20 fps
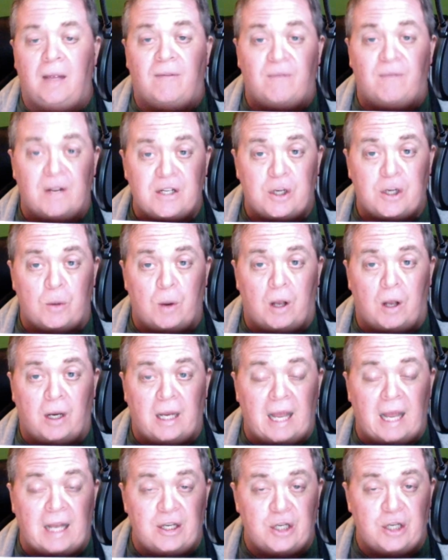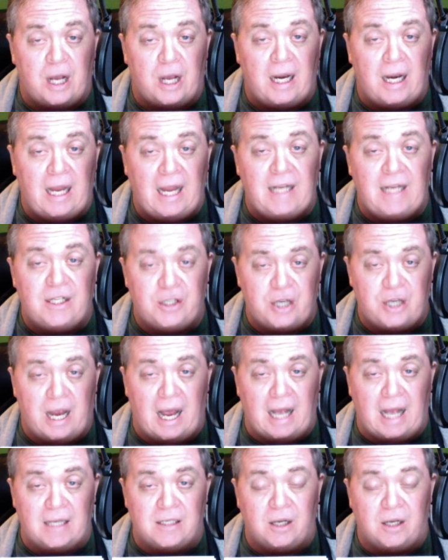Vince Guaraldi and Johnny Hates
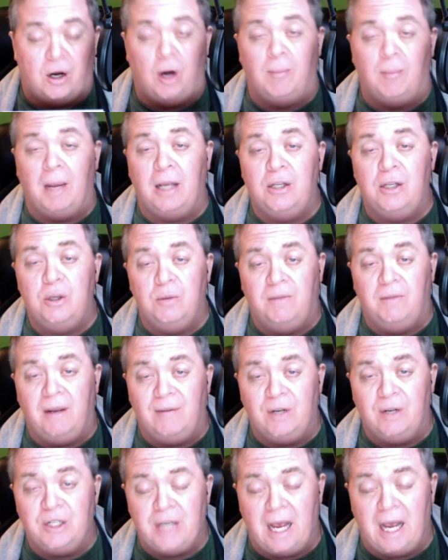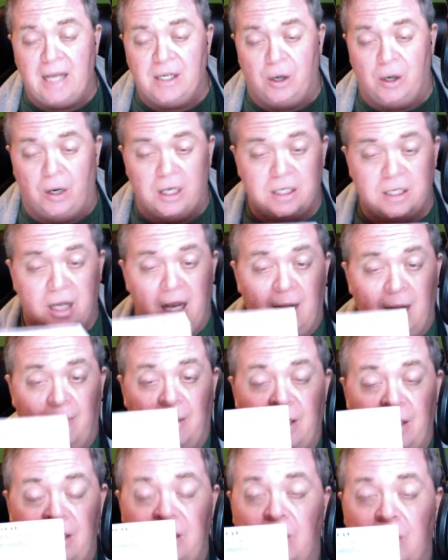Jazz are my two favorite jazz artists,
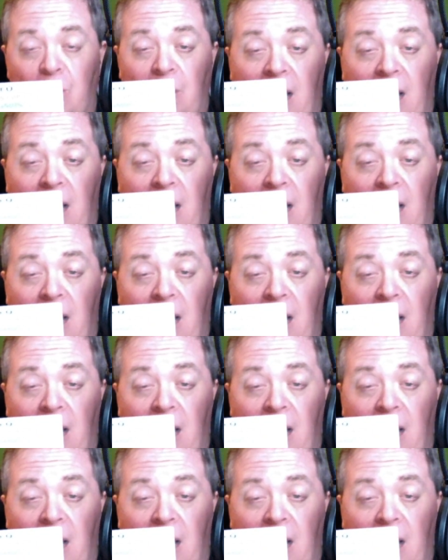but this is the one I